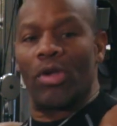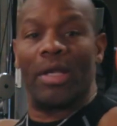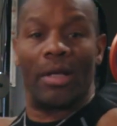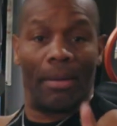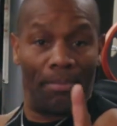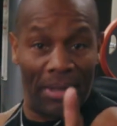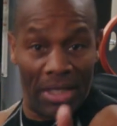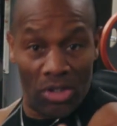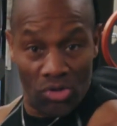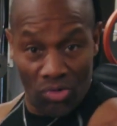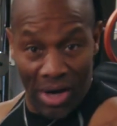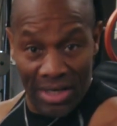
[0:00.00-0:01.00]
you're getting a peak
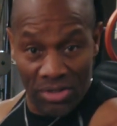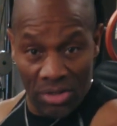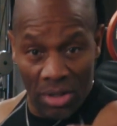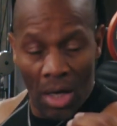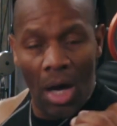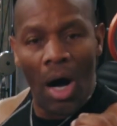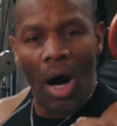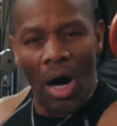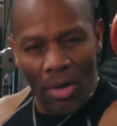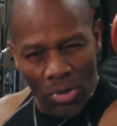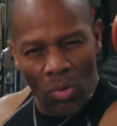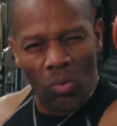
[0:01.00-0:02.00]
contraction
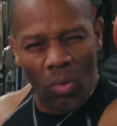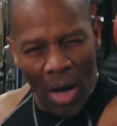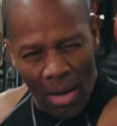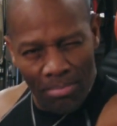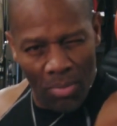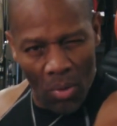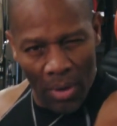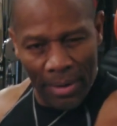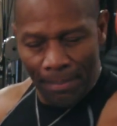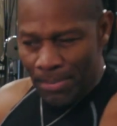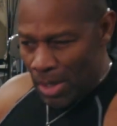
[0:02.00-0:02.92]
on the rhomboid.